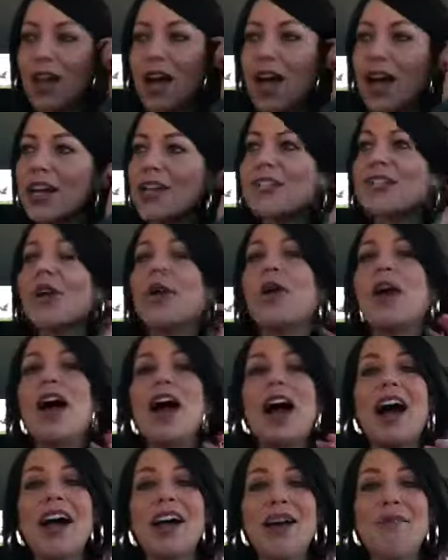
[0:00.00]
Uh, so
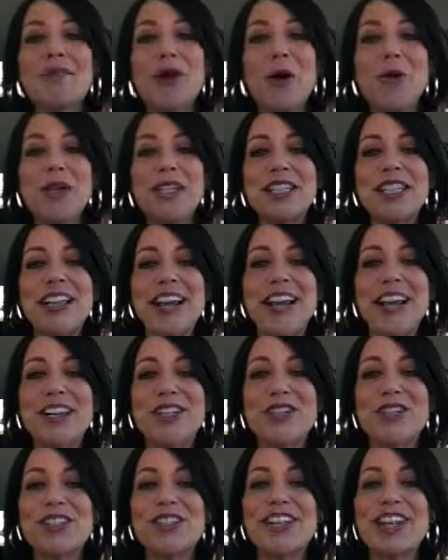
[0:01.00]
I am going today. I
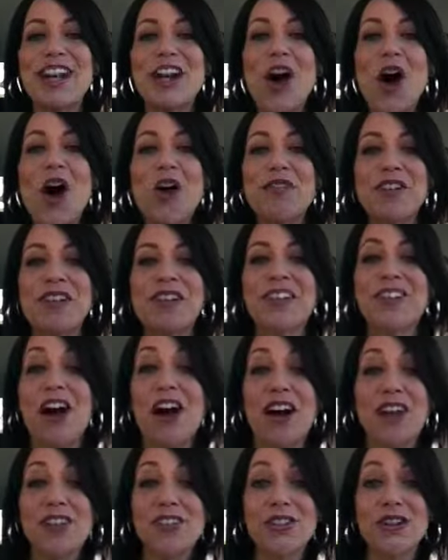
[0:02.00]
took today off. It is
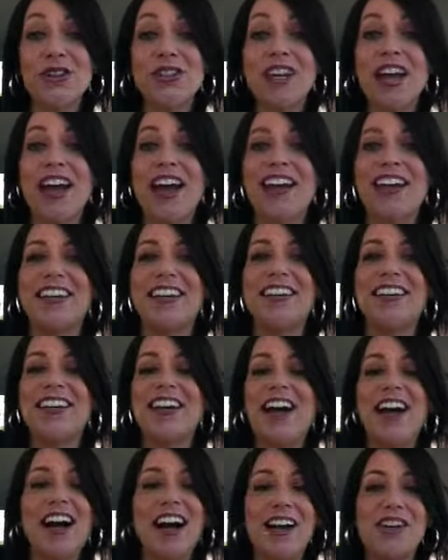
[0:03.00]
Oscar day, and
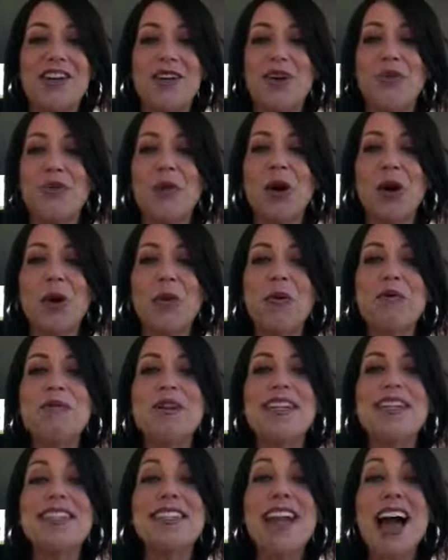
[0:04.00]
I knew work would
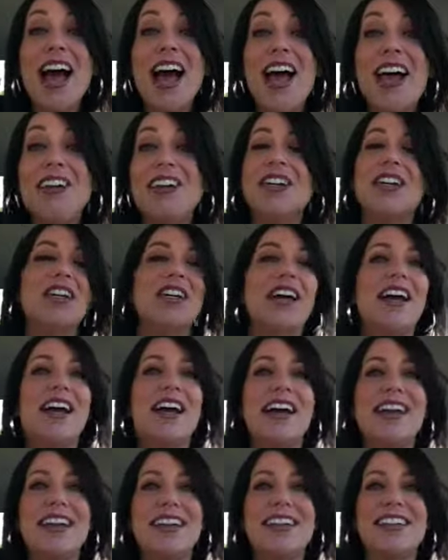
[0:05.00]
be dead.
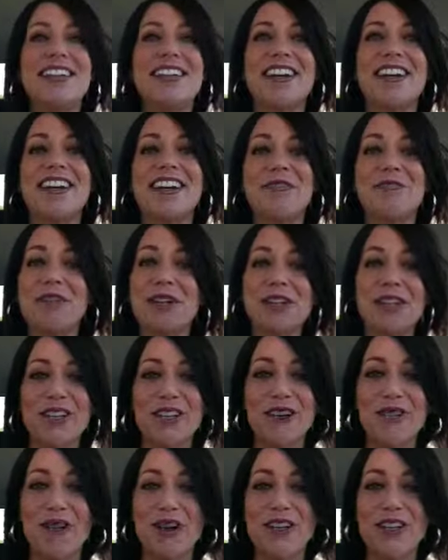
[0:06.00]
And uh, plus, I
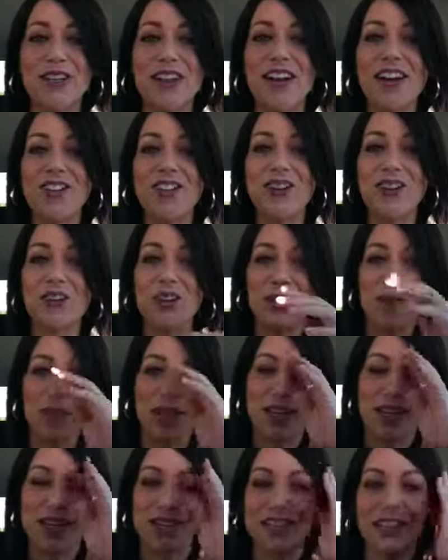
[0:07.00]
love watching the Oscars
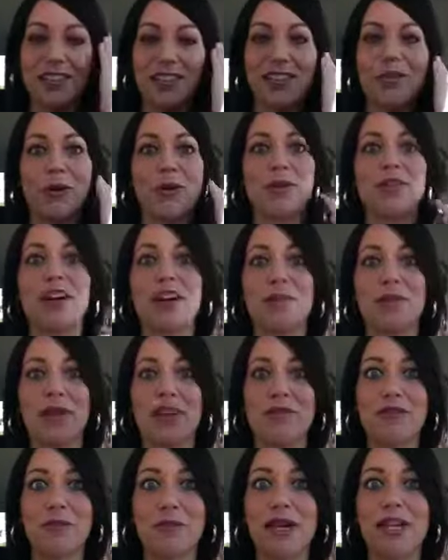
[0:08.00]
because I've always got a
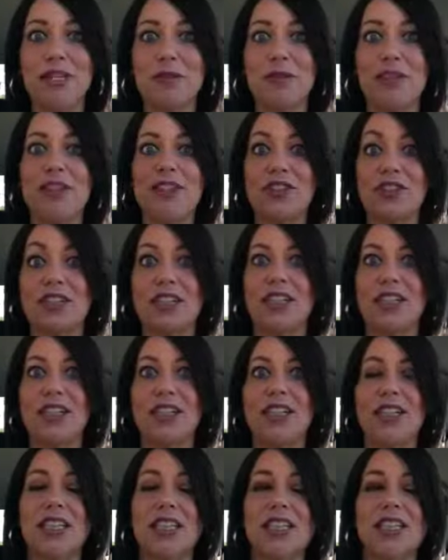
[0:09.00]
plan for my speech.
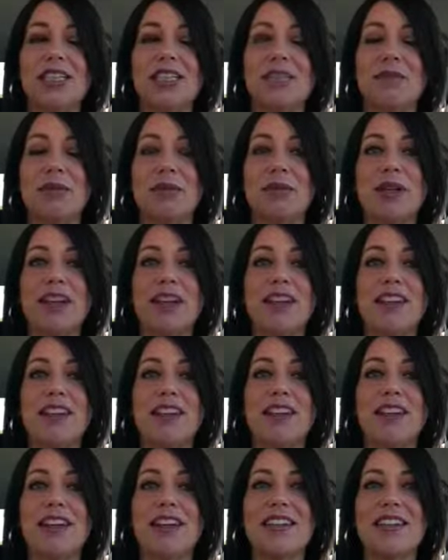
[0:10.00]
Duh. Been planning
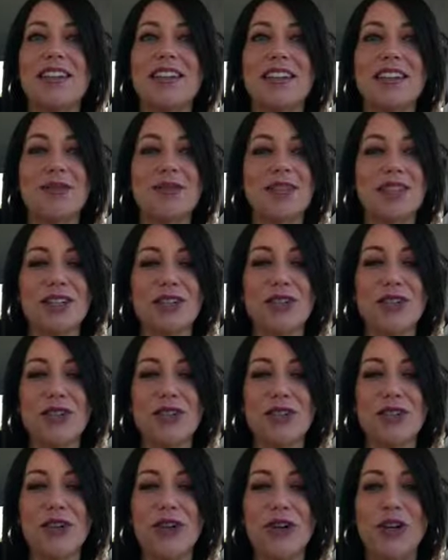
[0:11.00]
on that since I was like two
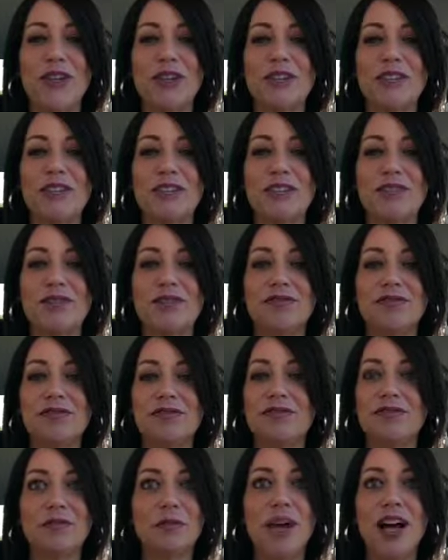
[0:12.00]
years old.
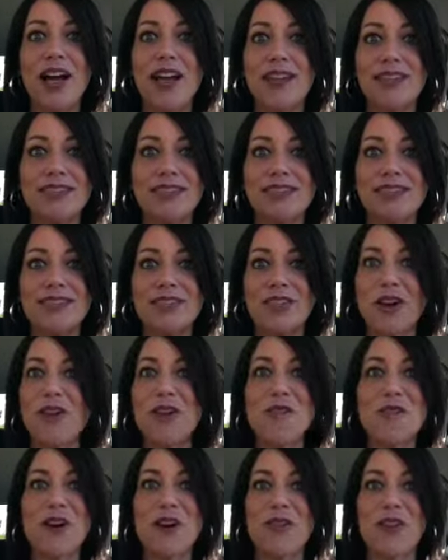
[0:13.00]
What? It's
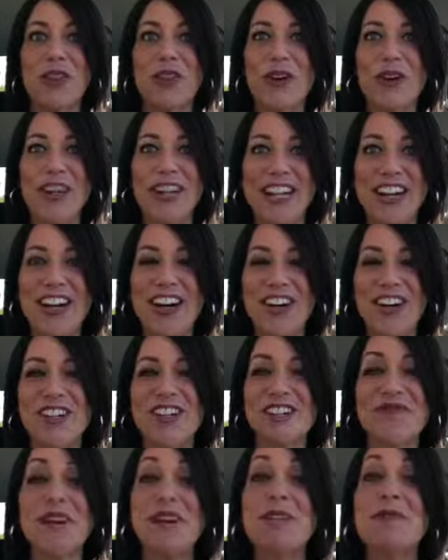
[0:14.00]
only been over 30
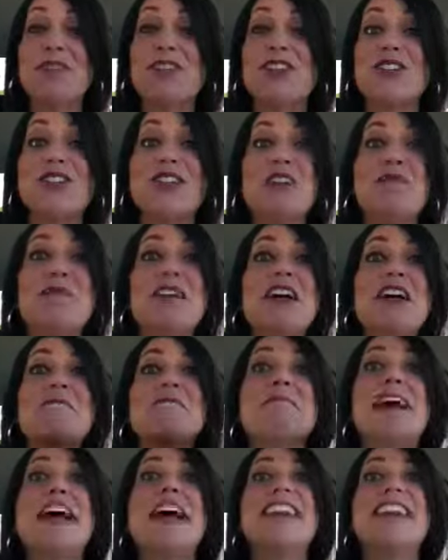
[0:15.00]
years. My speech is going to be
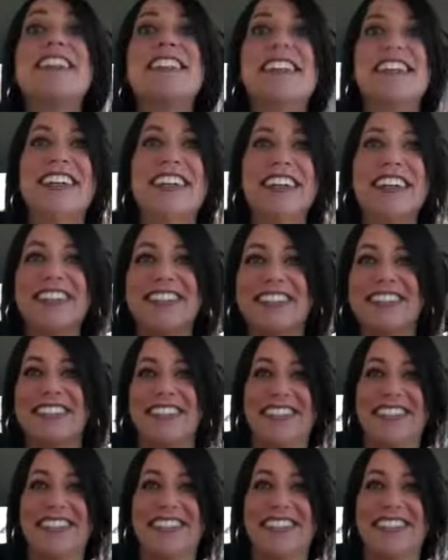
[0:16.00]
amazing.